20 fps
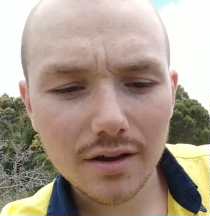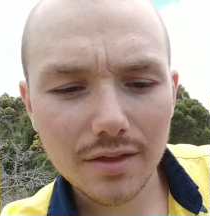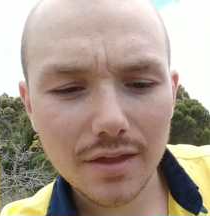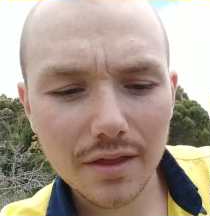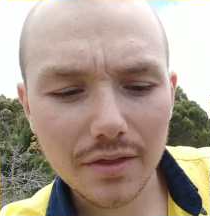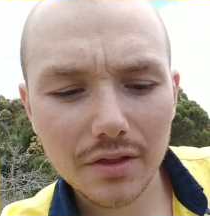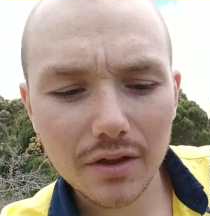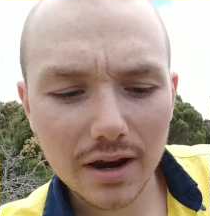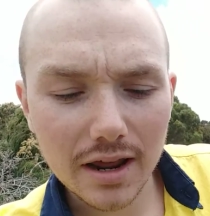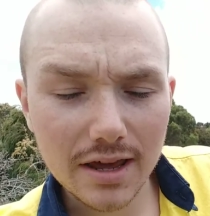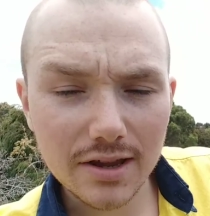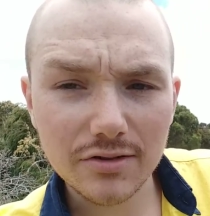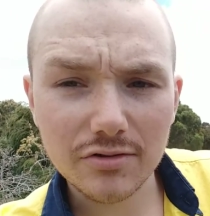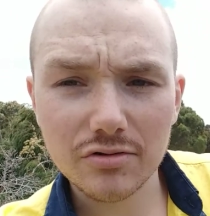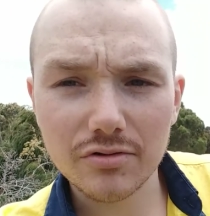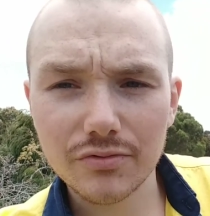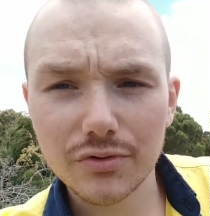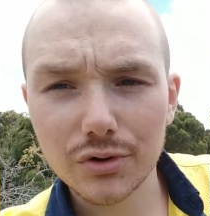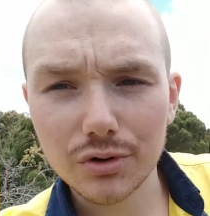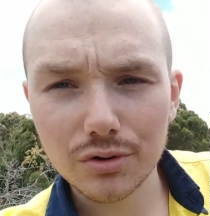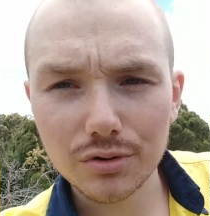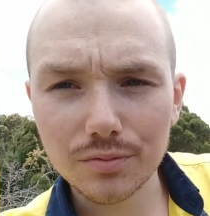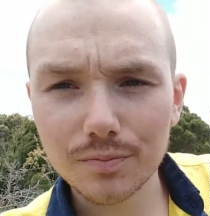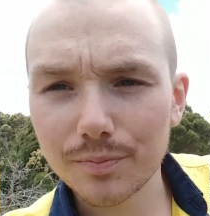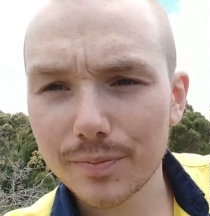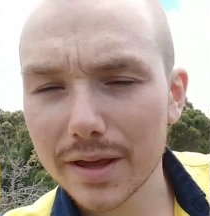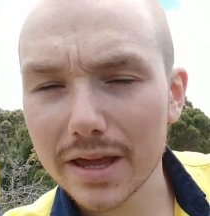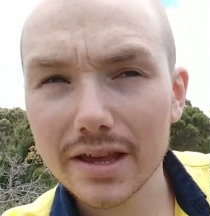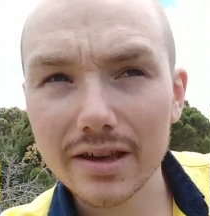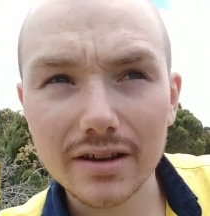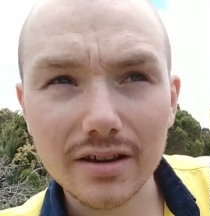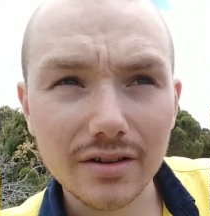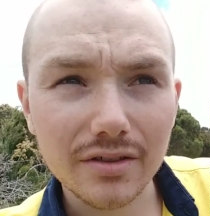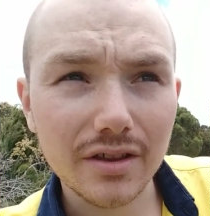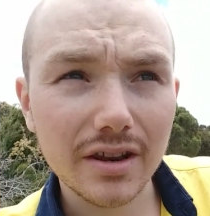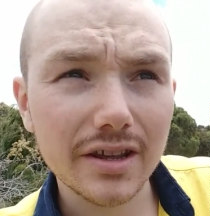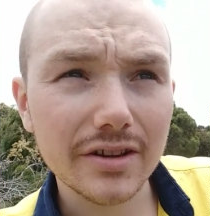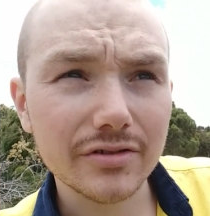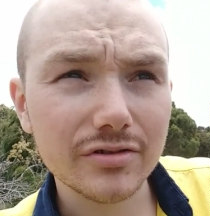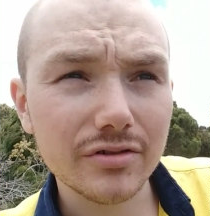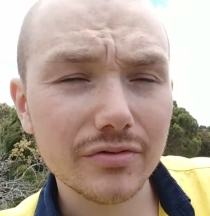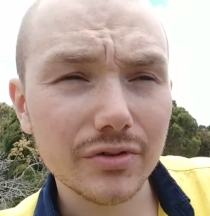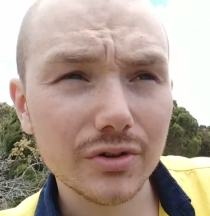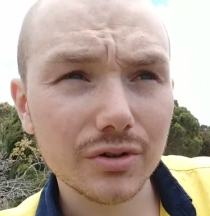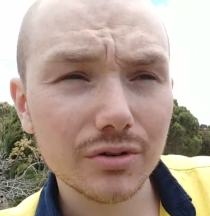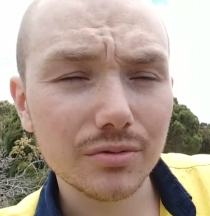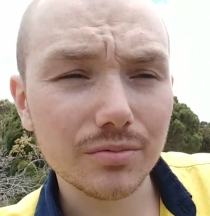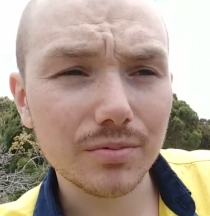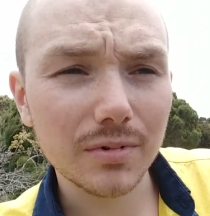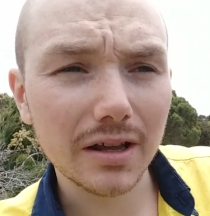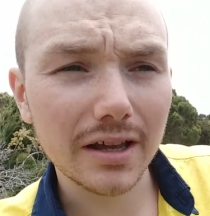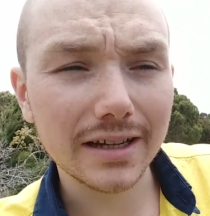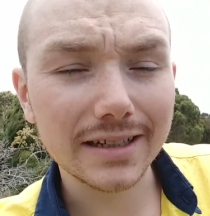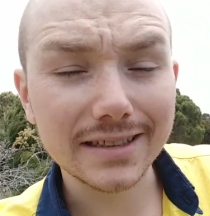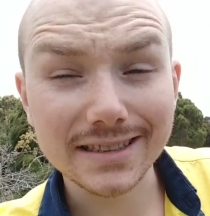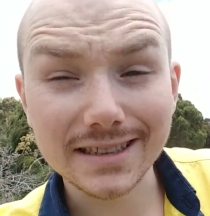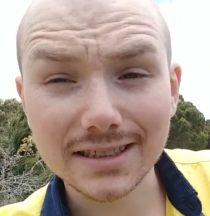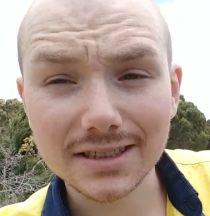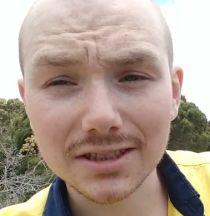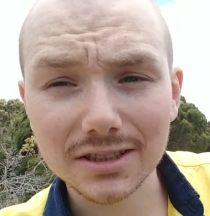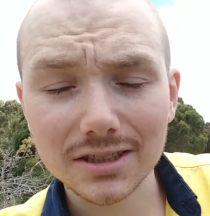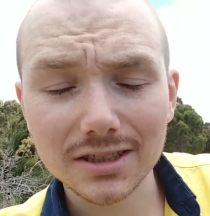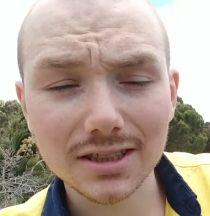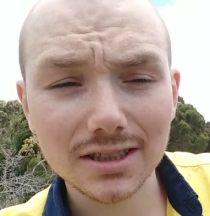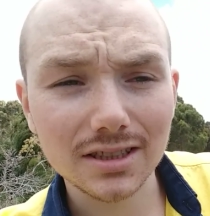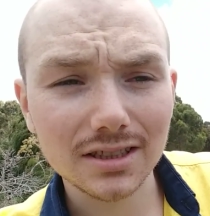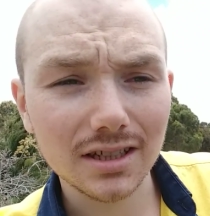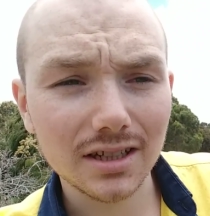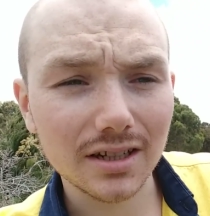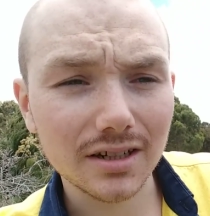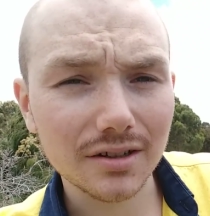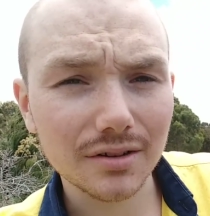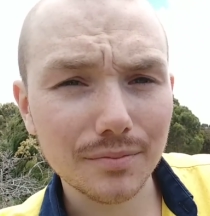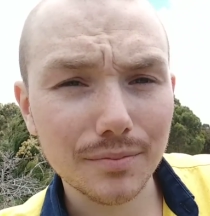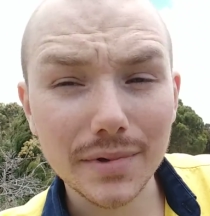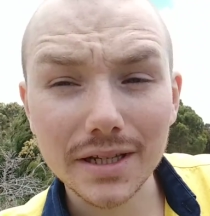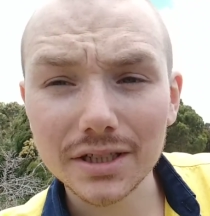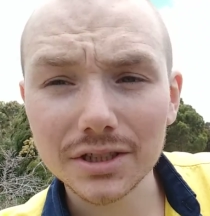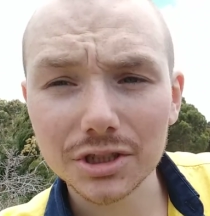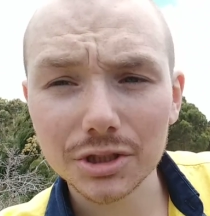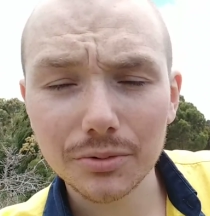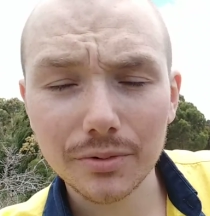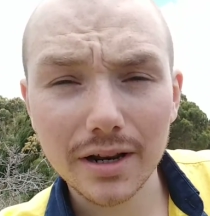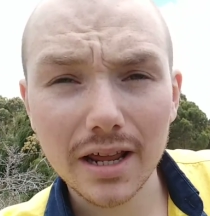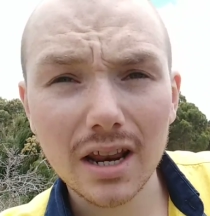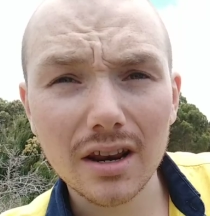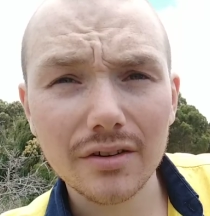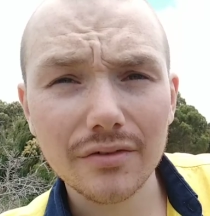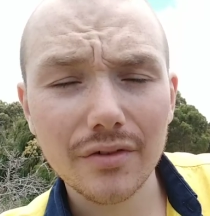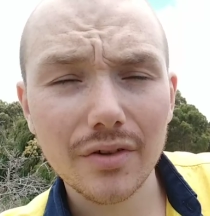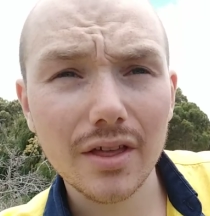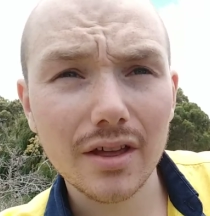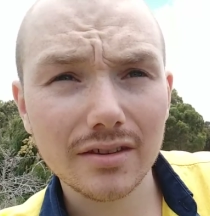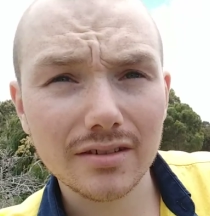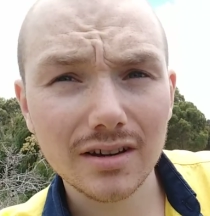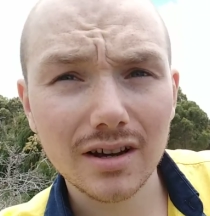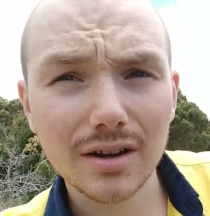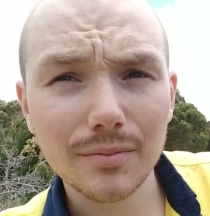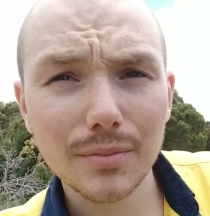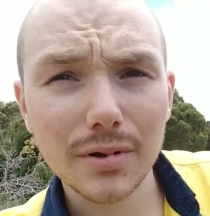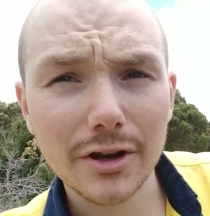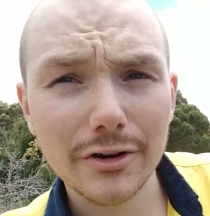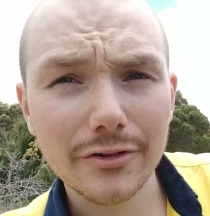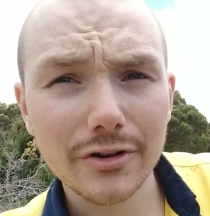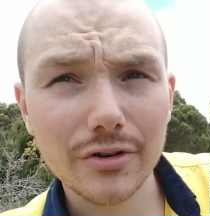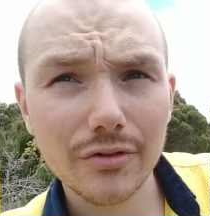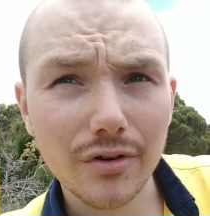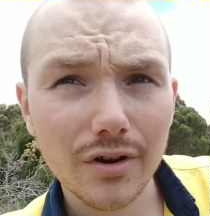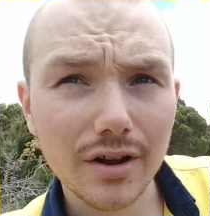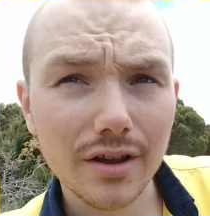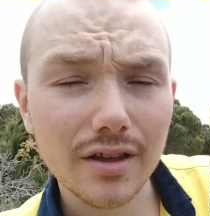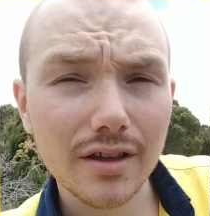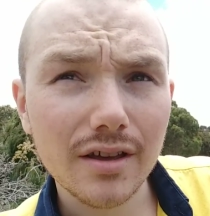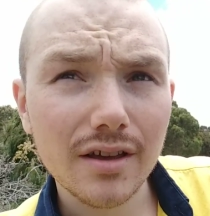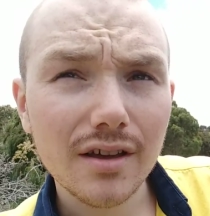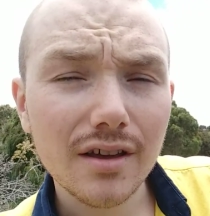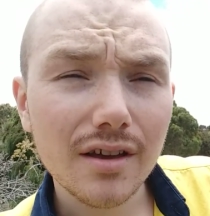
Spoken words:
then the nature of your being, the nature of your like existence is like a means to an end for that time period, right?